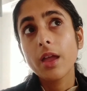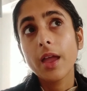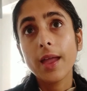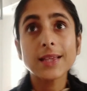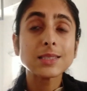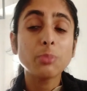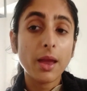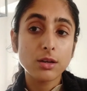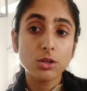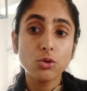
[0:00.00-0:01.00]

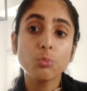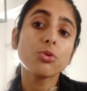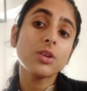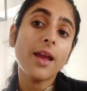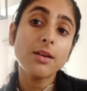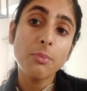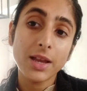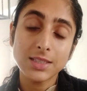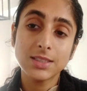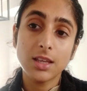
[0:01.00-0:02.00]
expected to protect my
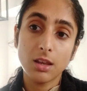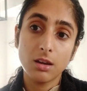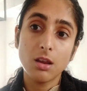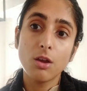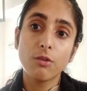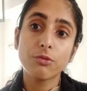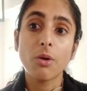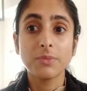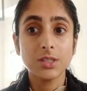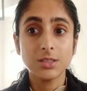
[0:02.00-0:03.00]
skin from
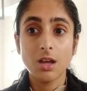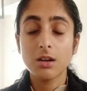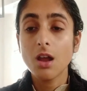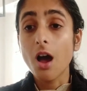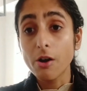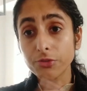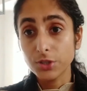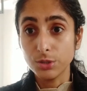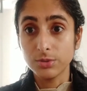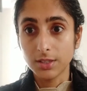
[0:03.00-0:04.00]
the sun after
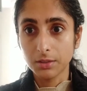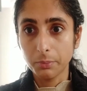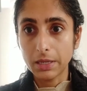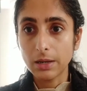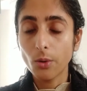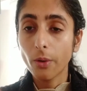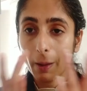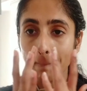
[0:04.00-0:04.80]
using the peel. Okay,